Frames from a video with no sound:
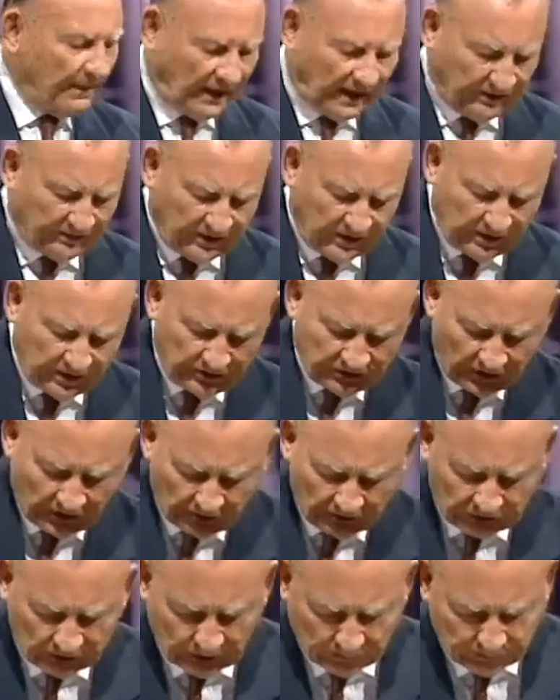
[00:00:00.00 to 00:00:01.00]
And then these
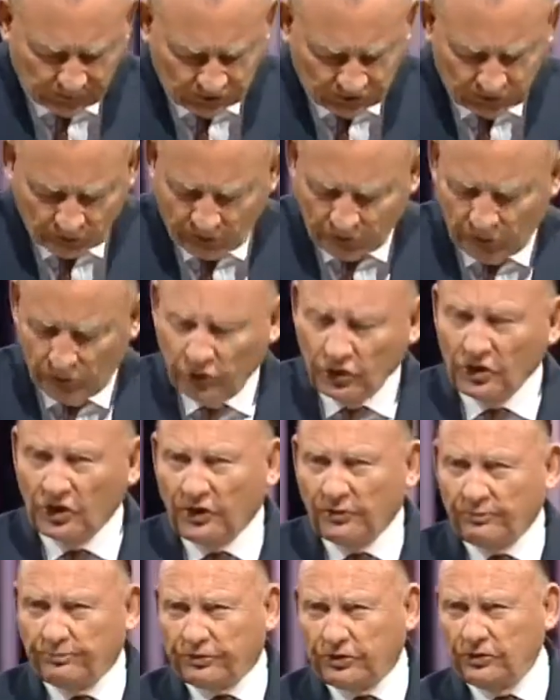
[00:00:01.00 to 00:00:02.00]
other scriptures show you,
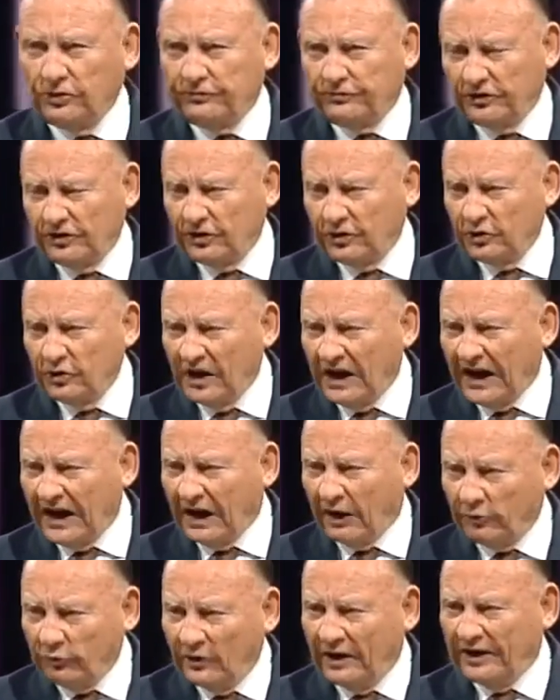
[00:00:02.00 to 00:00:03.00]
prove to you
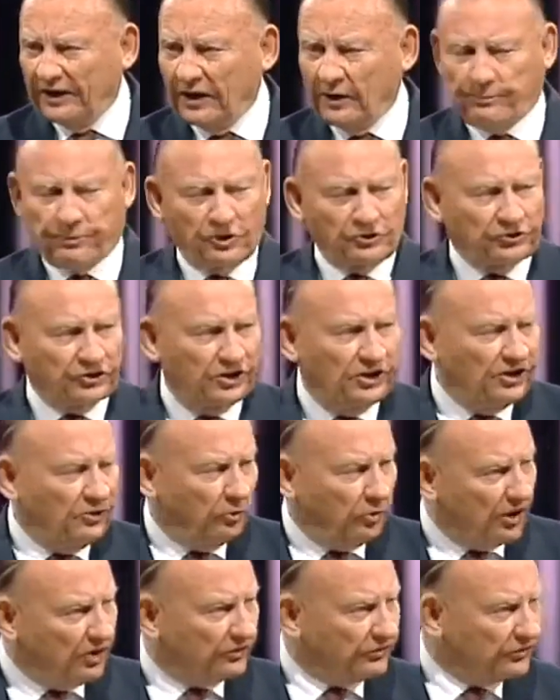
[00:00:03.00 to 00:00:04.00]
how ready a person he
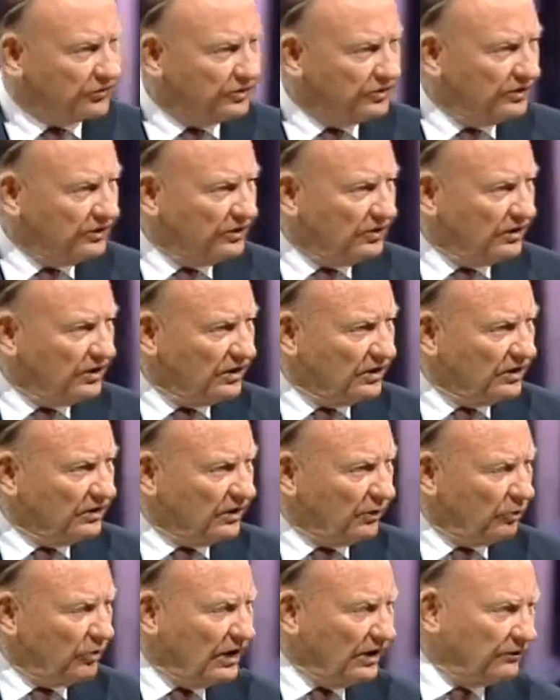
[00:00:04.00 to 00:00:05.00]
was.
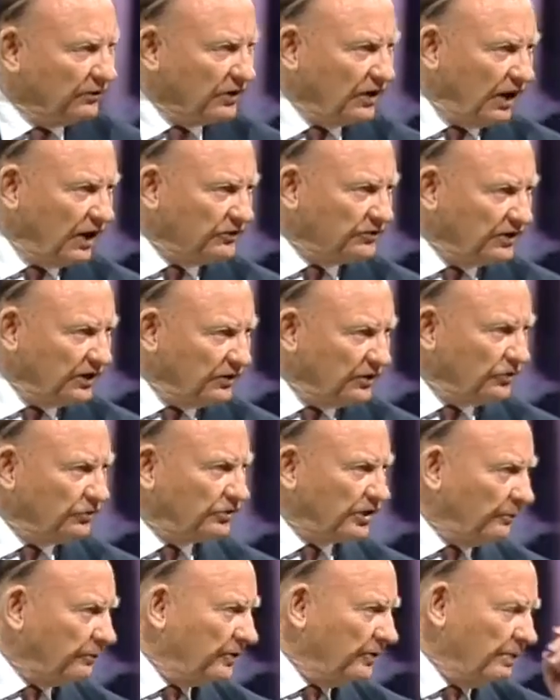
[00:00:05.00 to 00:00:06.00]
Whenever God said do
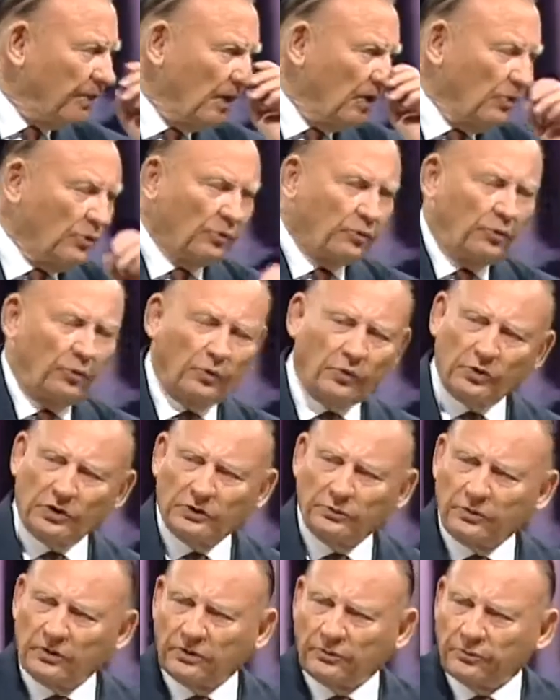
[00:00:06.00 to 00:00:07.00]
something,
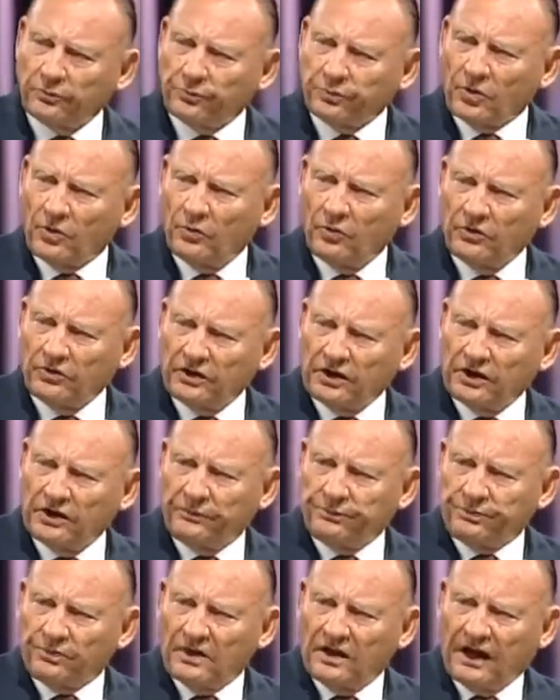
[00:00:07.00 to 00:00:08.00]
when
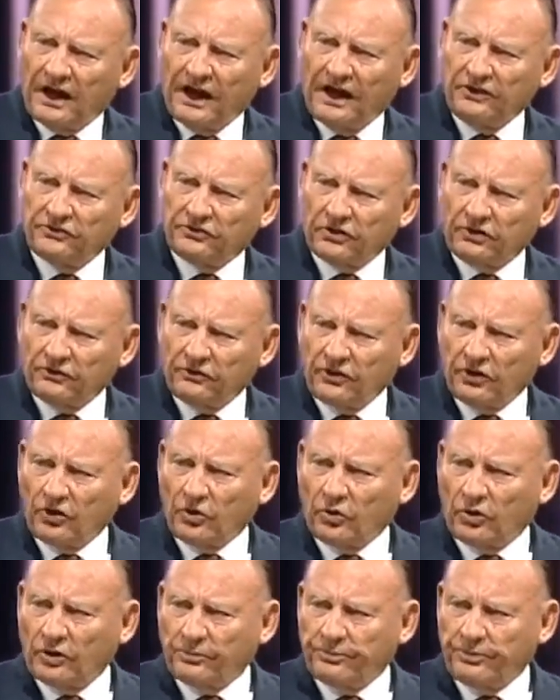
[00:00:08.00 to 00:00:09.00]
the angel of the
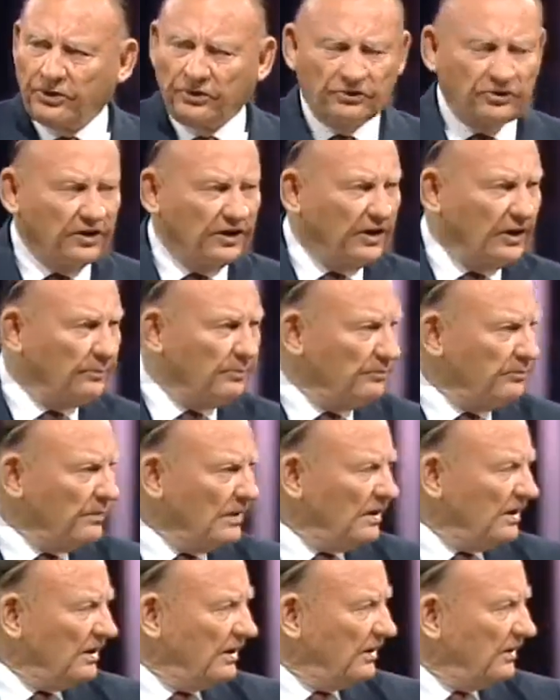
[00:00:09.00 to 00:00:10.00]
Lord appeared to him
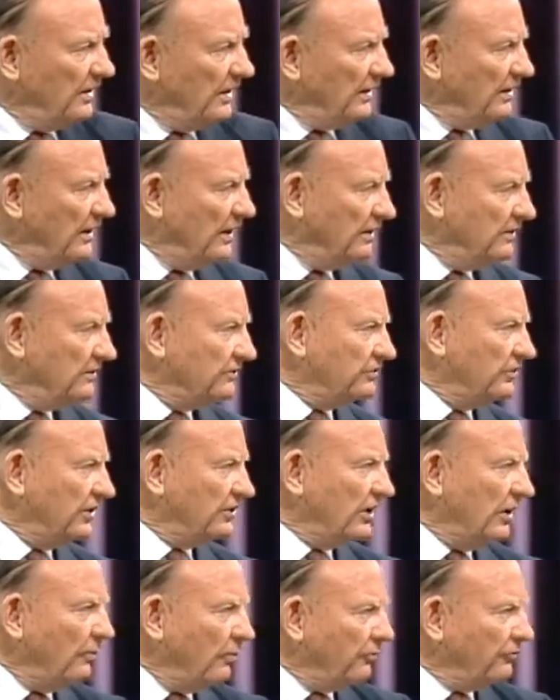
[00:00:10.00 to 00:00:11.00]
and said,
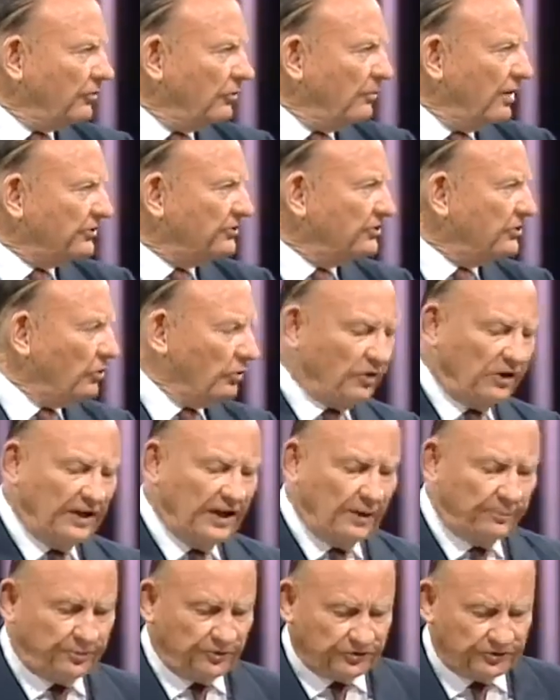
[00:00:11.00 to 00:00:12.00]
come over in Macedonia and
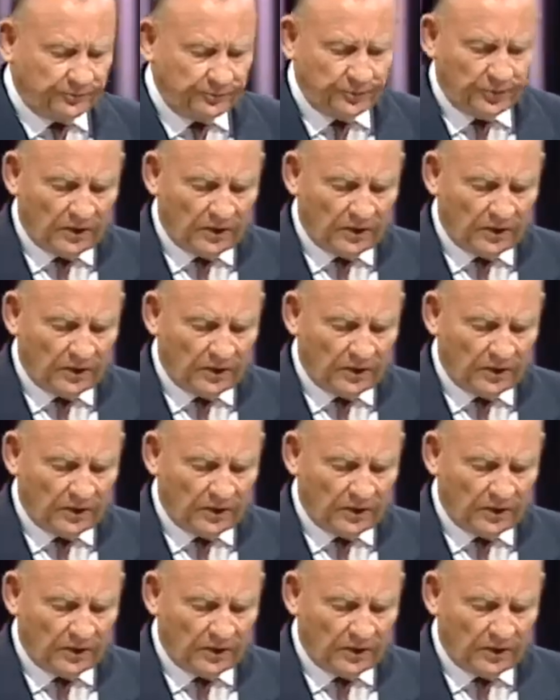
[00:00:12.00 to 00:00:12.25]
help us,